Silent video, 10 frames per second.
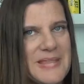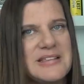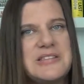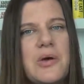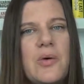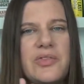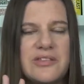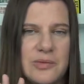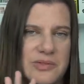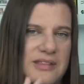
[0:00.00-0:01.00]
So
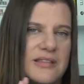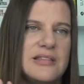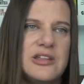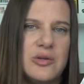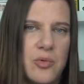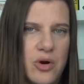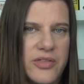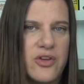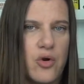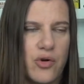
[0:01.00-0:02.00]
there's a little more
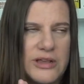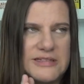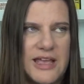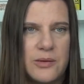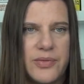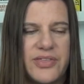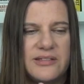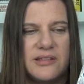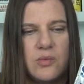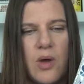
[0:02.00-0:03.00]
on the gory side with
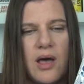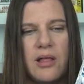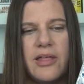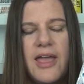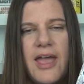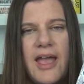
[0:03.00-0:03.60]
this as well.